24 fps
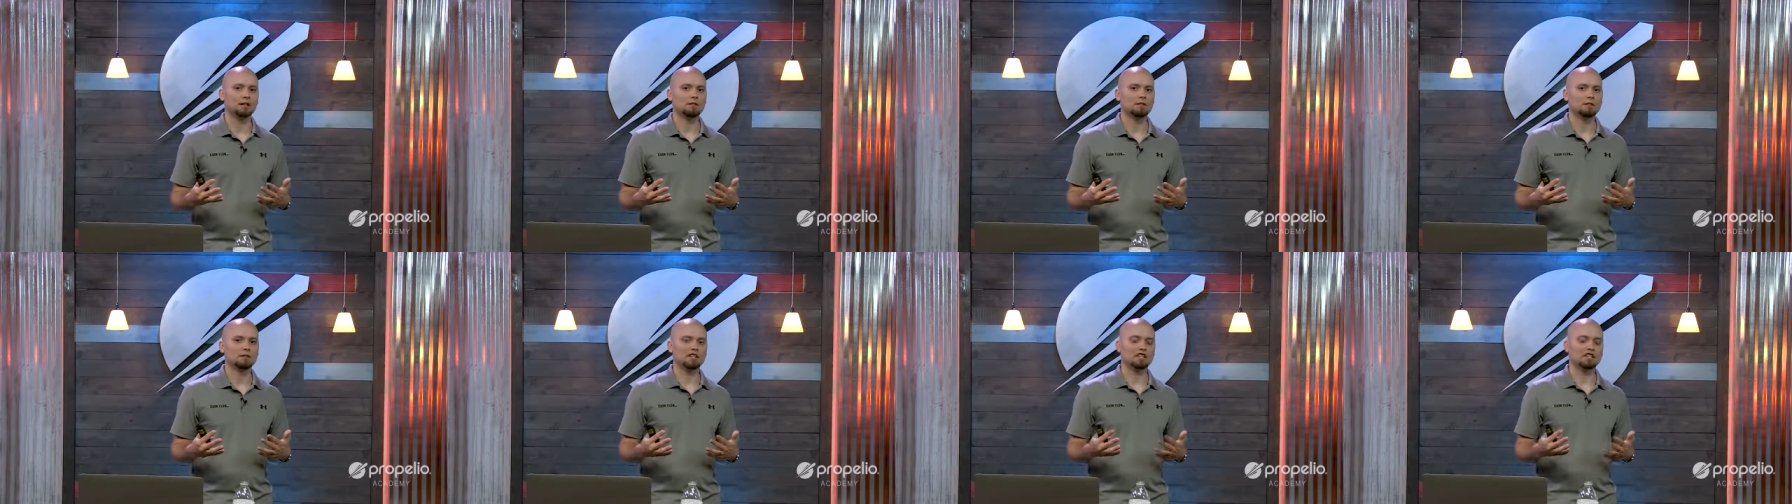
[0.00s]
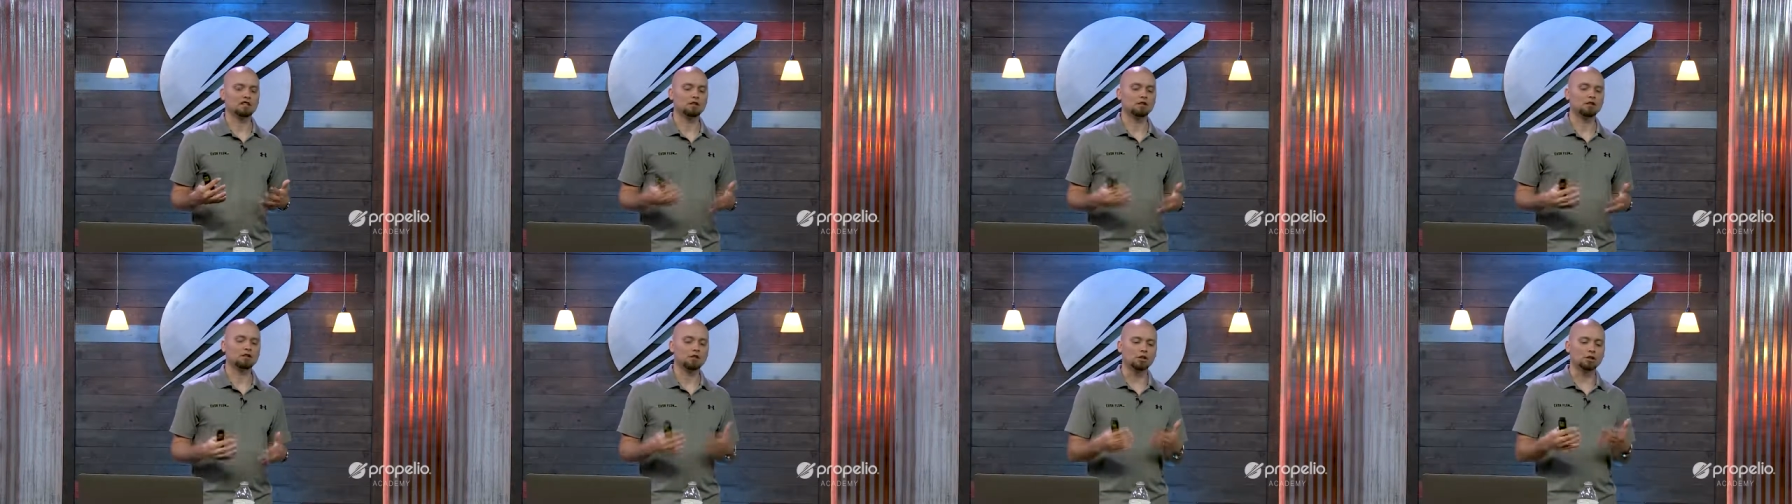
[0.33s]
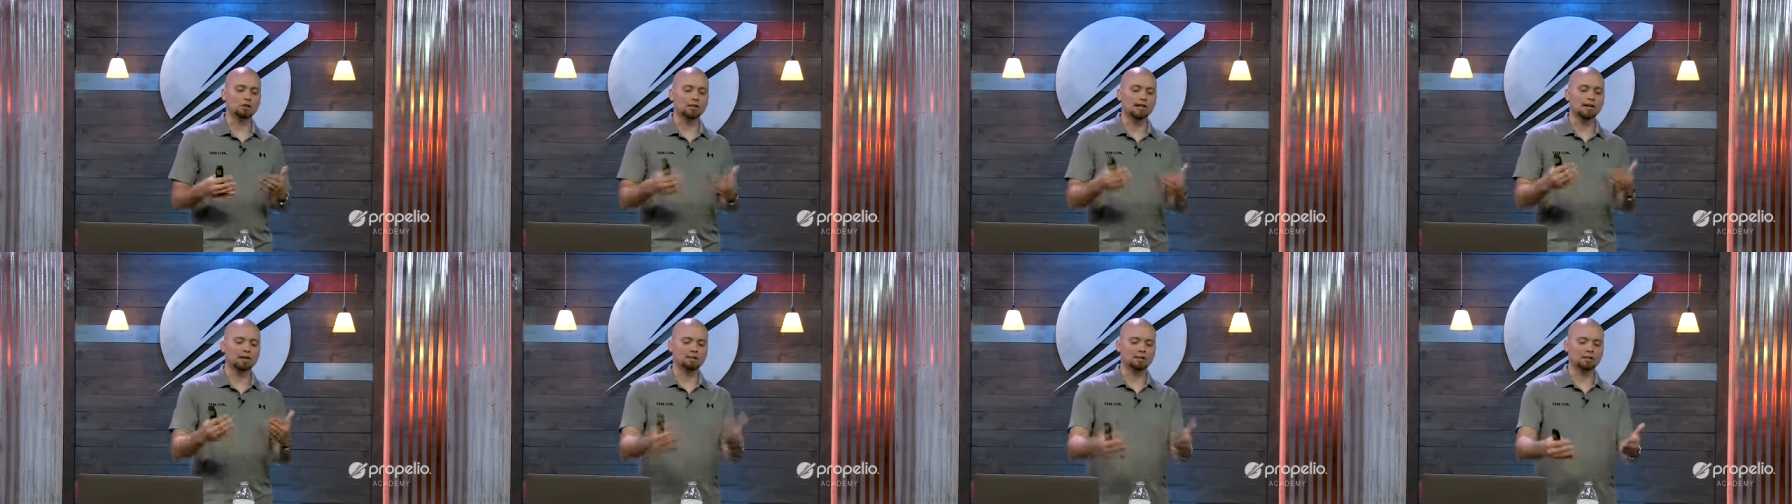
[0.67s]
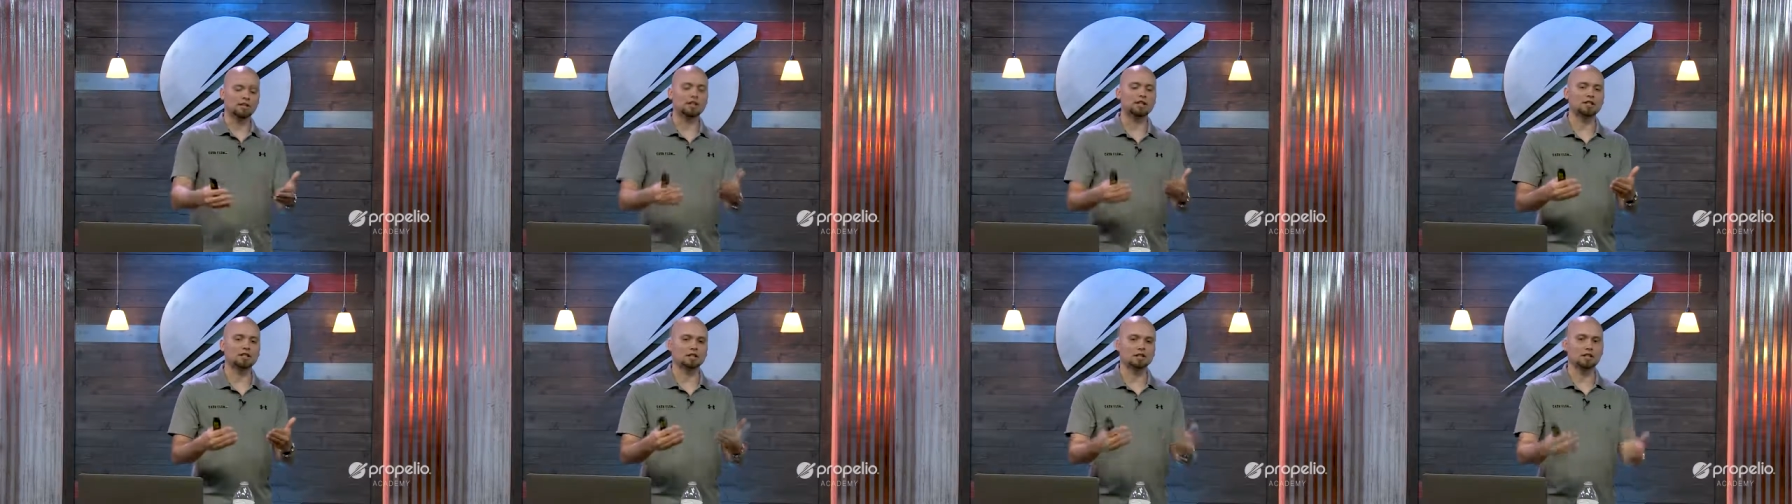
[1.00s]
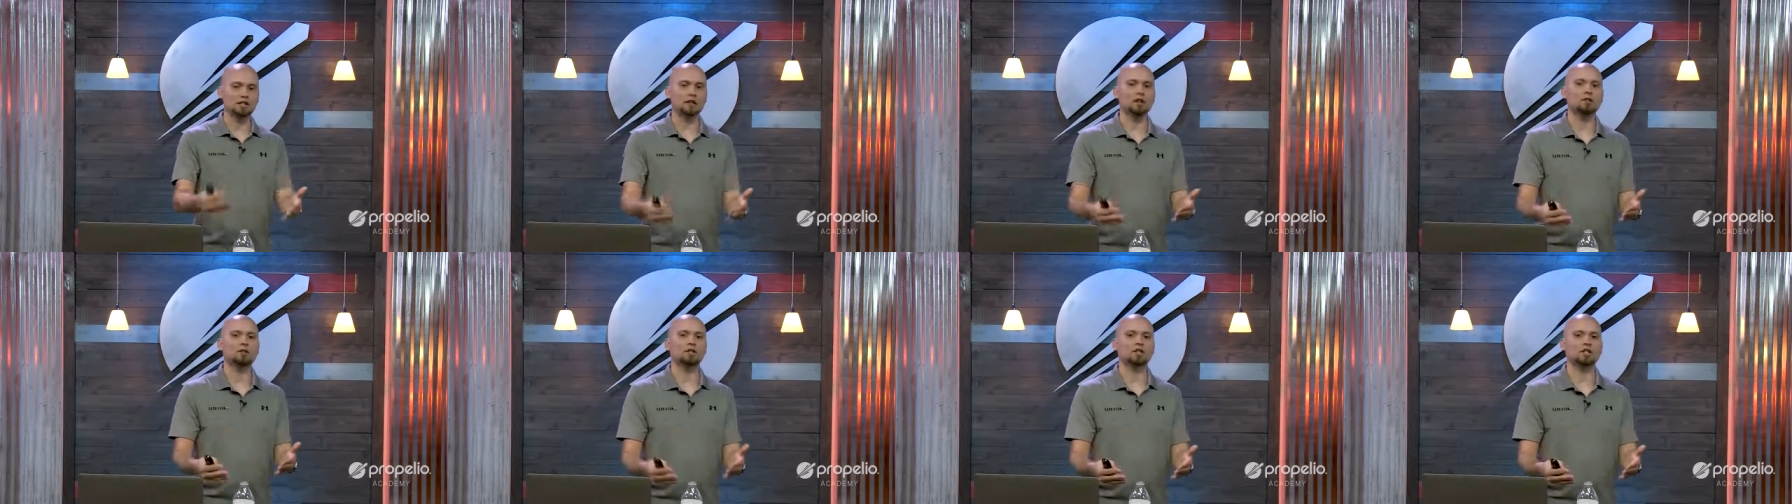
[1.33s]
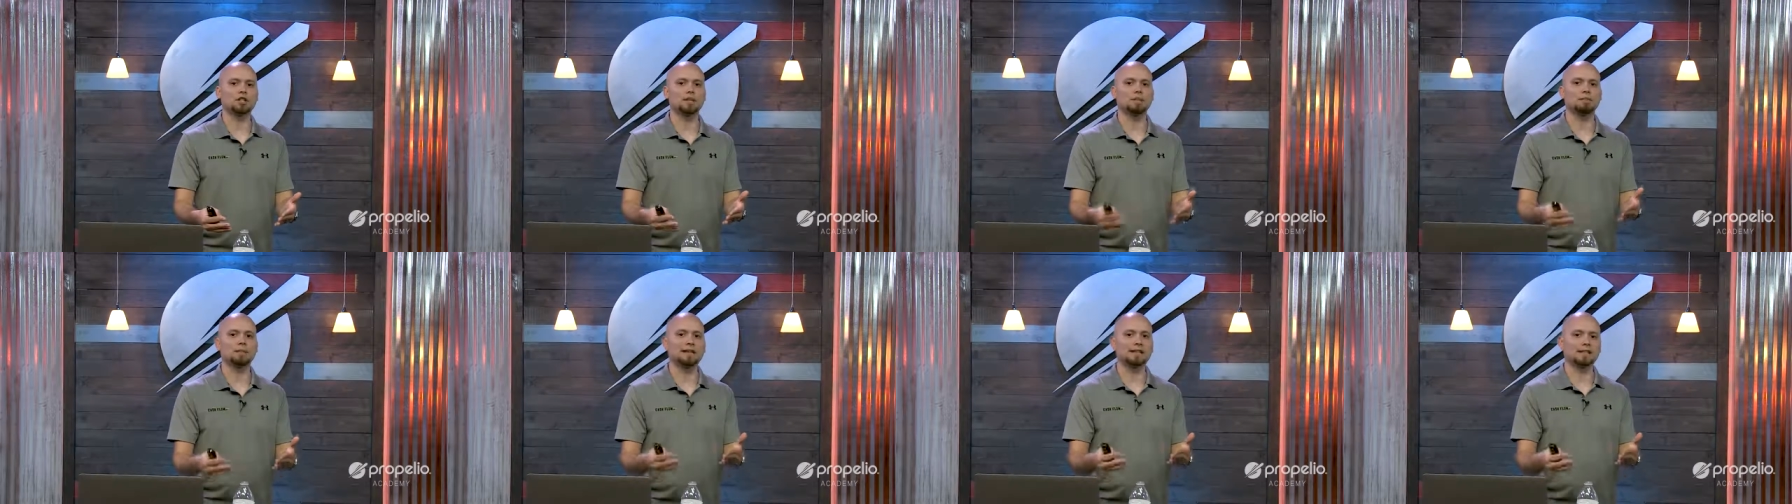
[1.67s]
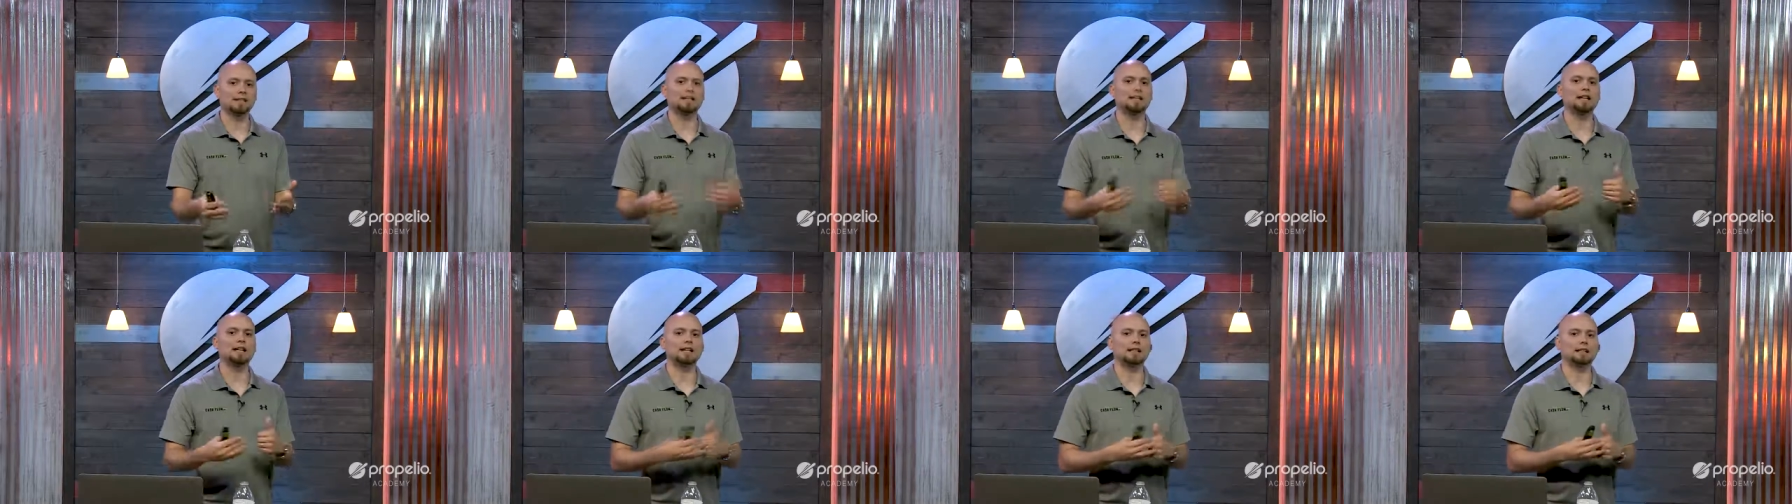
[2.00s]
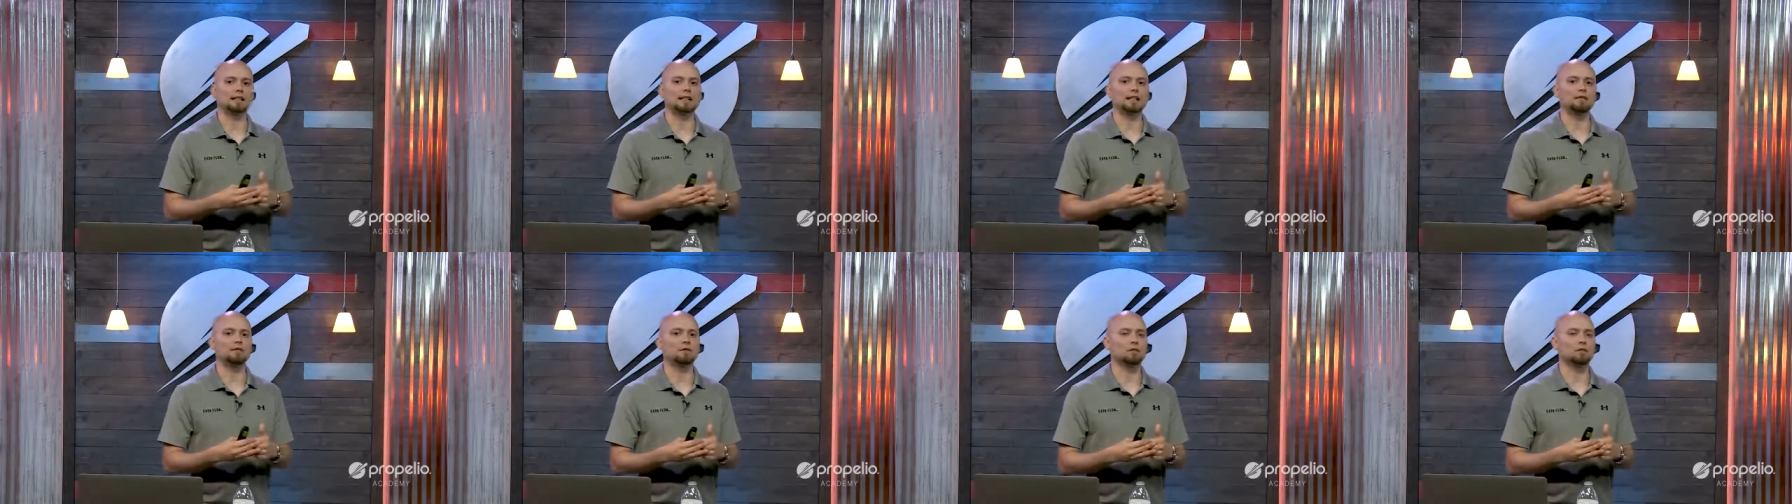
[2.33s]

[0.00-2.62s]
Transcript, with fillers: because you do get possession and ownership as a second lien